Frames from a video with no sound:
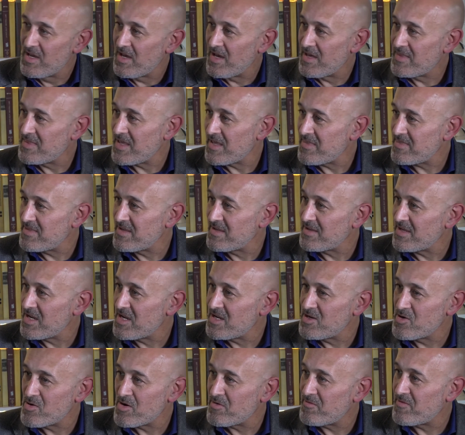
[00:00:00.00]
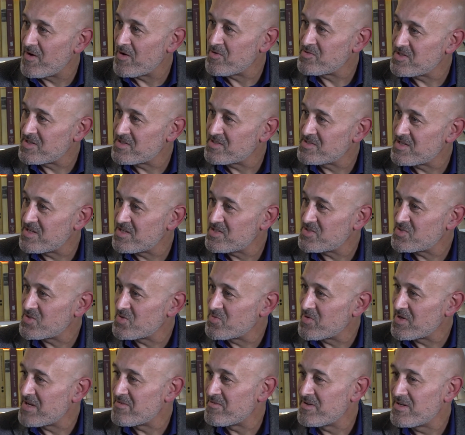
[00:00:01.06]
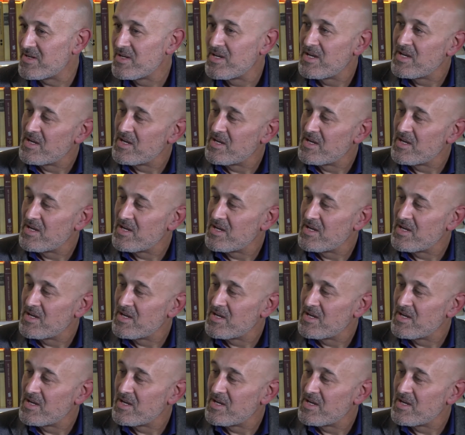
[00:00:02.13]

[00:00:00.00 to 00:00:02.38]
and they think UFOs exist or whatever.